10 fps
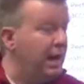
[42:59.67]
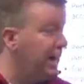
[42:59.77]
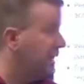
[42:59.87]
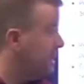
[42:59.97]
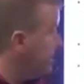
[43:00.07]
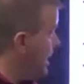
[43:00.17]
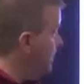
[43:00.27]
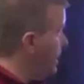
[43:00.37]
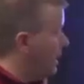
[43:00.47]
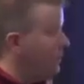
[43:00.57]
And at the
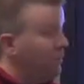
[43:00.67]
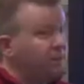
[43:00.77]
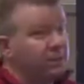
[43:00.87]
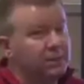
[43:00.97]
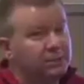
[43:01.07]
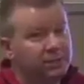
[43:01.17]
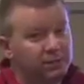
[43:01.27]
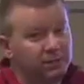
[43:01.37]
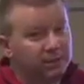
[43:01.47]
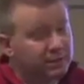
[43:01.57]
same time, we've done this
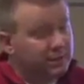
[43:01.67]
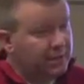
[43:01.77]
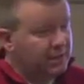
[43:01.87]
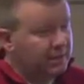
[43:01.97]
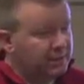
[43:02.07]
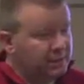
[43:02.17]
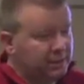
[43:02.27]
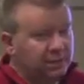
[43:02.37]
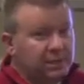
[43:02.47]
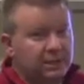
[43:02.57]
feasibility analysis
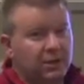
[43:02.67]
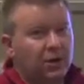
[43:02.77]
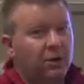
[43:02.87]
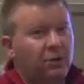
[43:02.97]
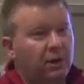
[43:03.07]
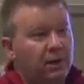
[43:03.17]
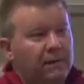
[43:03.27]
to at least know,